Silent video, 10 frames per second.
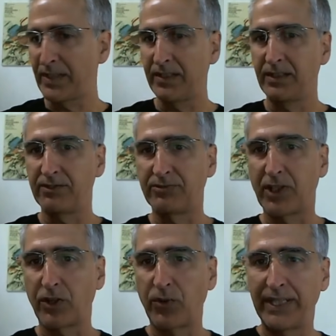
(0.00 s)
Real
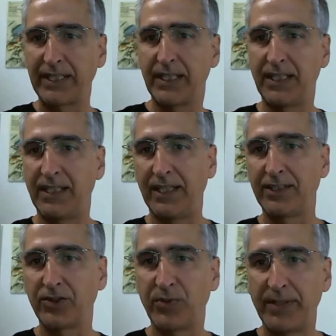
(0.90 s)
quick, I
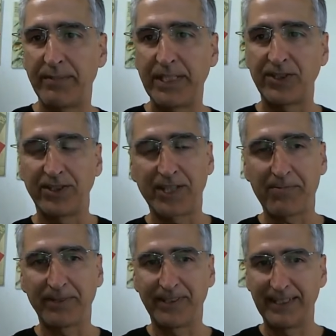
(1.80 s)
just want to mention a
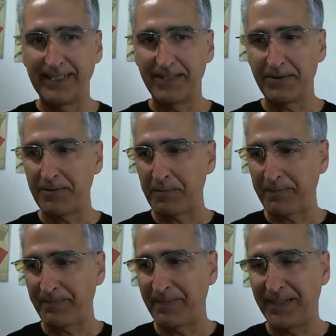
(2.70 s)
couple of things.
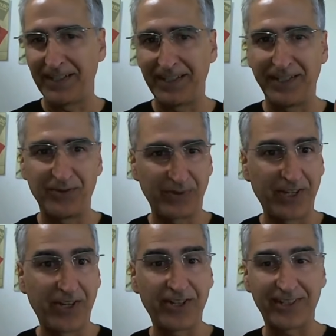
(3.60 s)
We
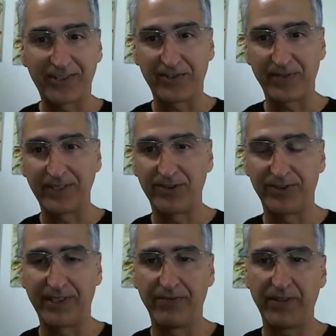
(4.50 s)
are going to
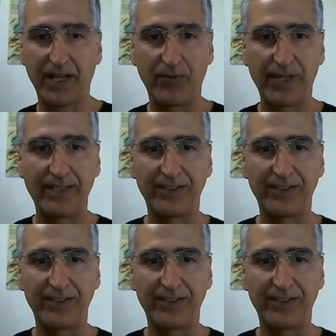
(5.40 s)
give away the